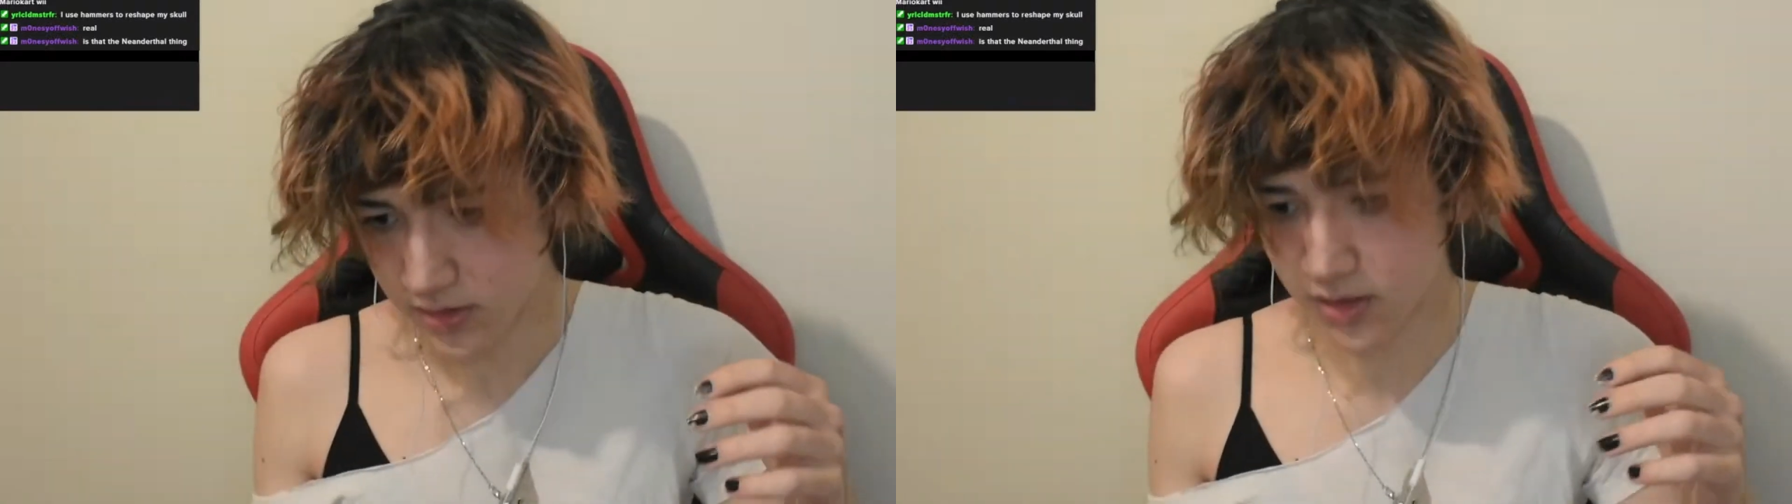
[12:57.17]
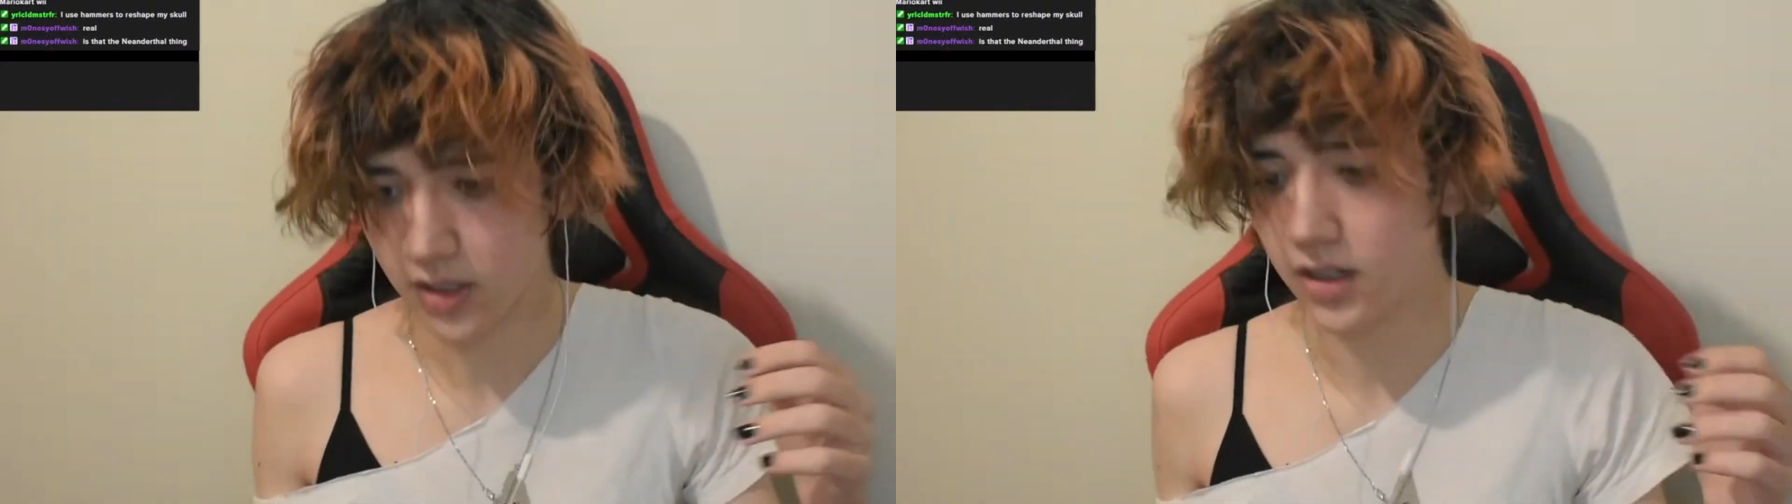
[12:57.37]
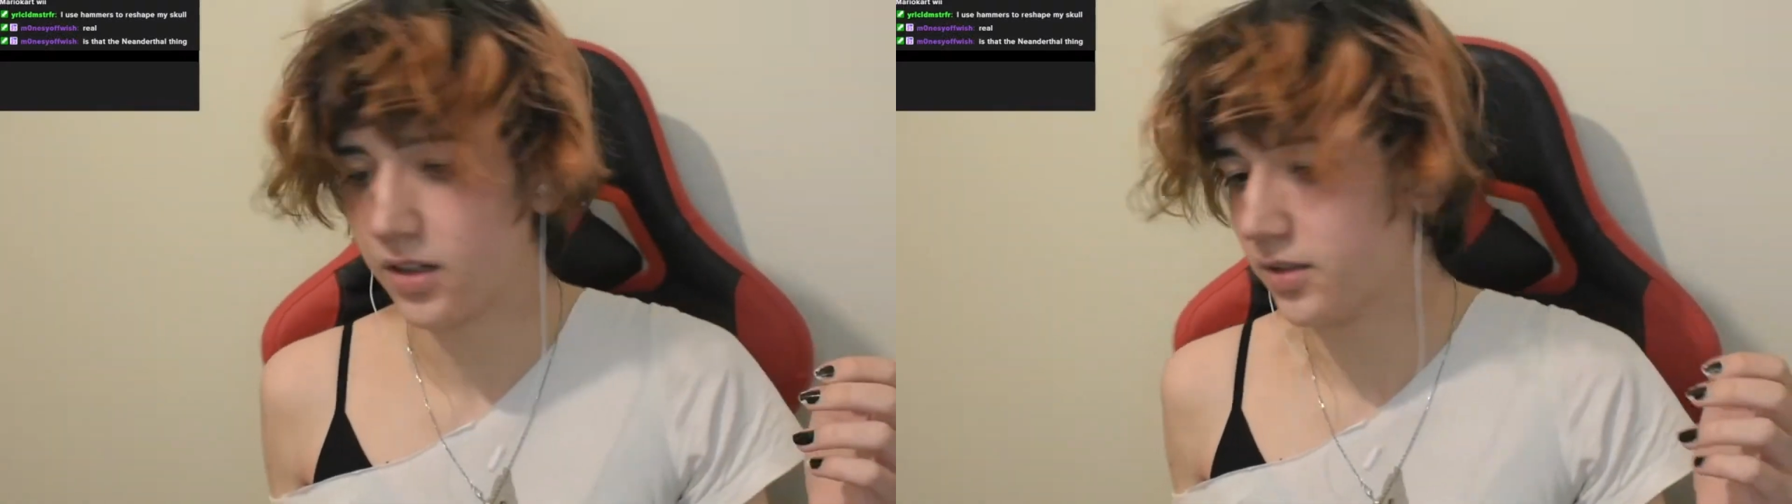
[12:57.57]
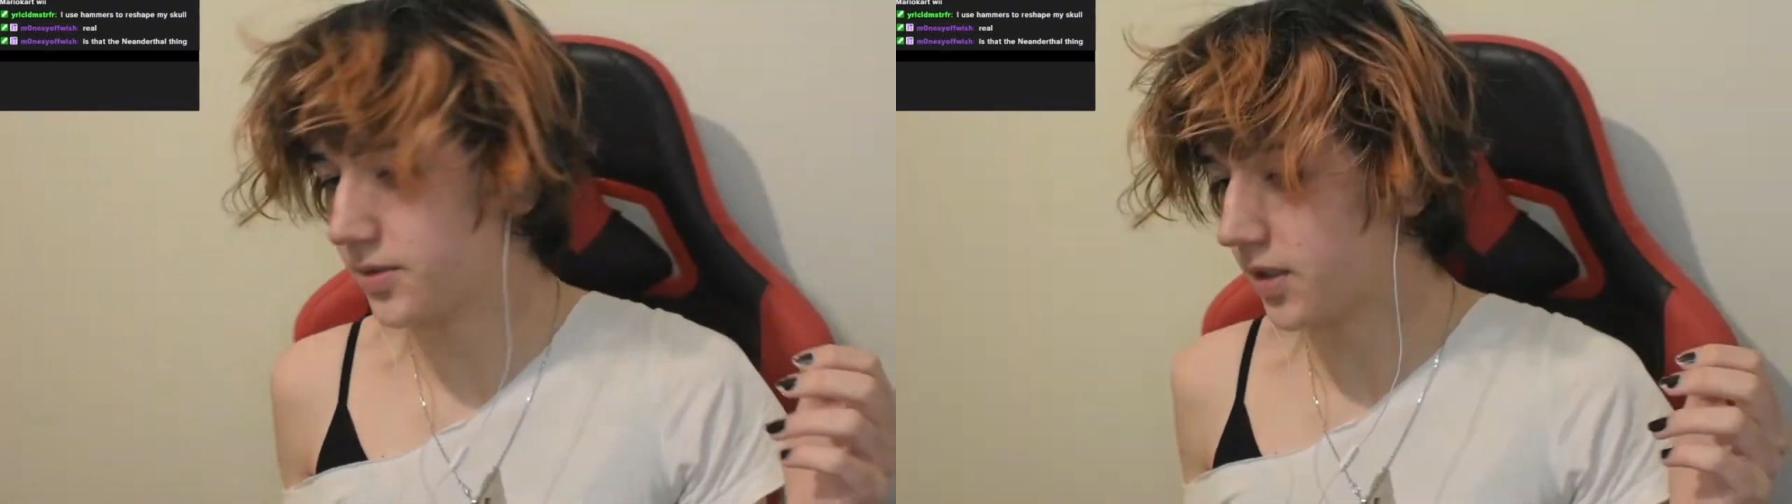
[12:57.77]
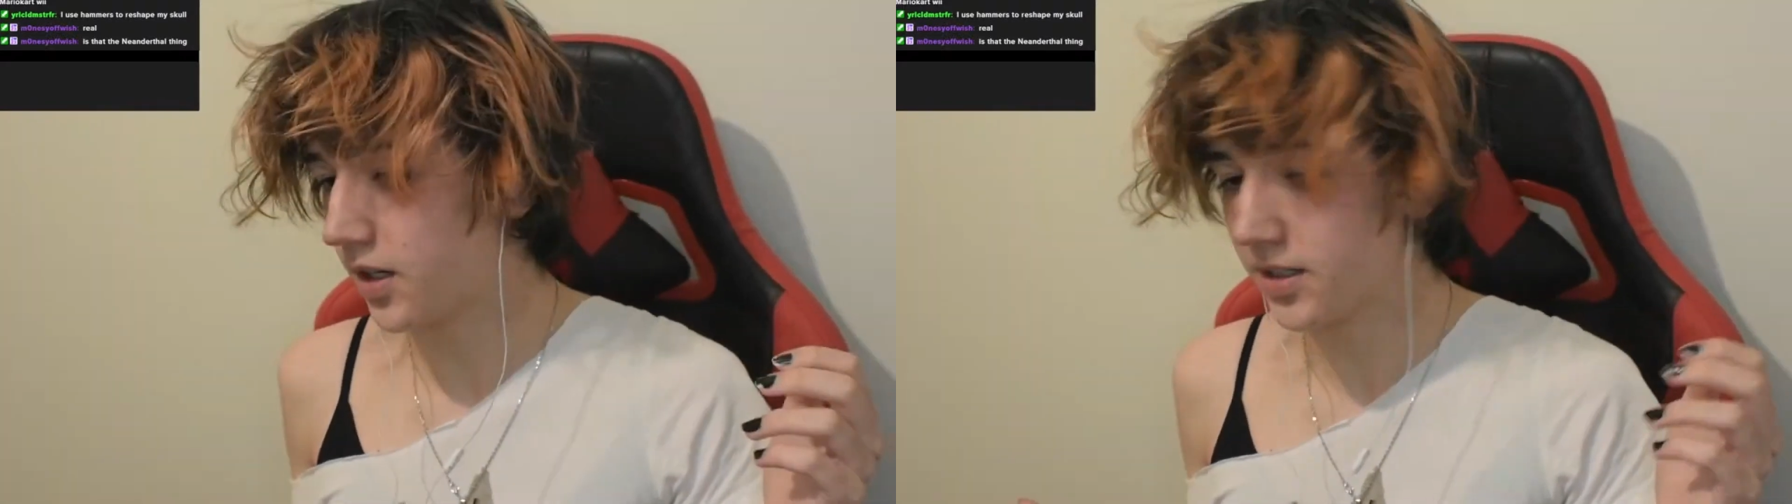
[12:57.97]

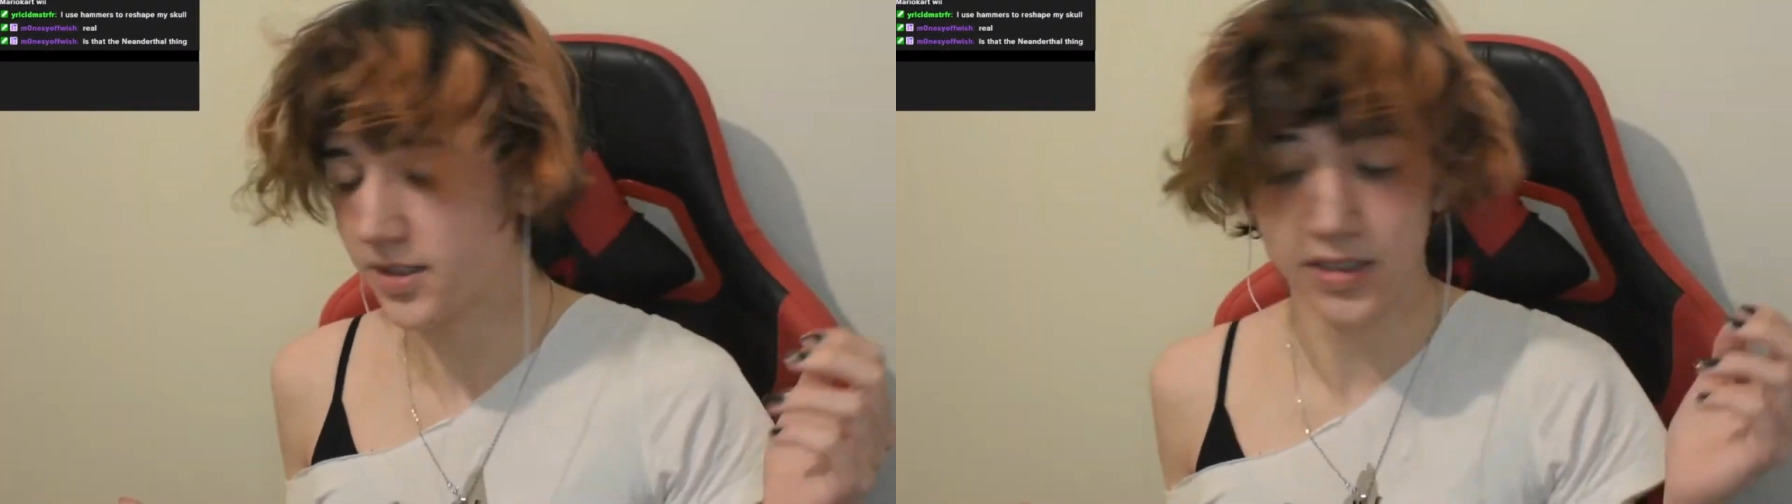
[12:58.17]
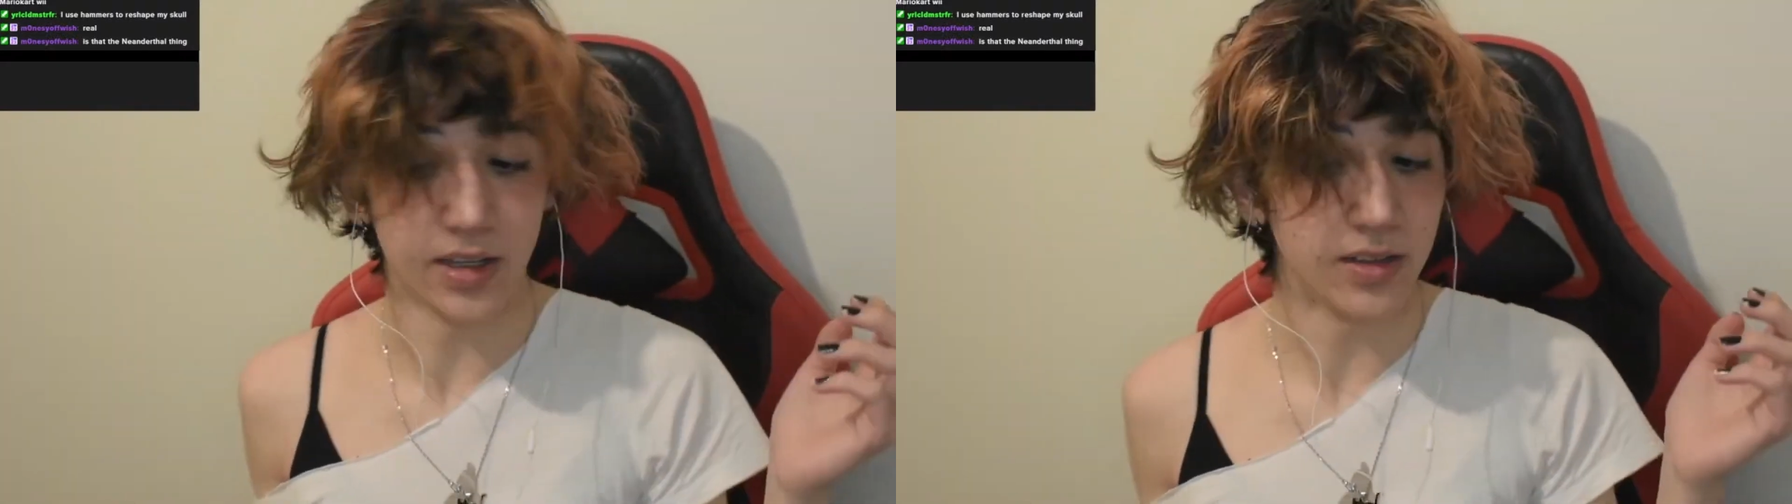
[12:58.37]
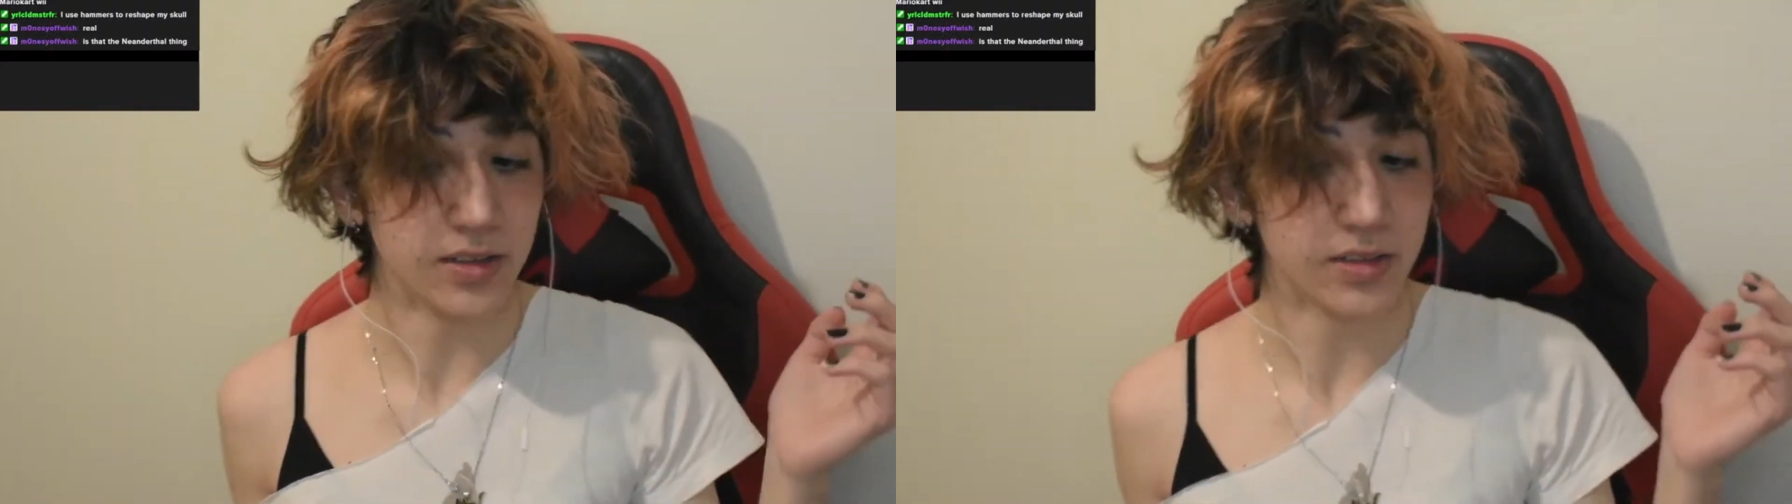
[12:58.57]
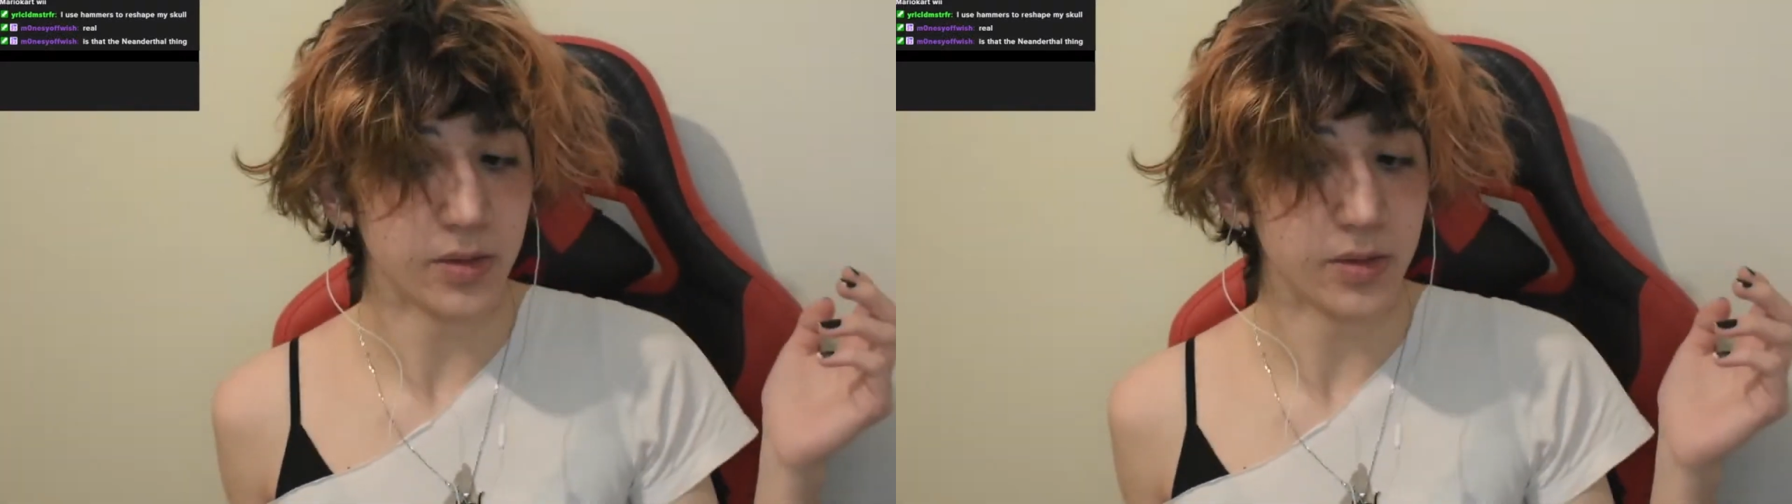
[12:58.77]
hard to tell.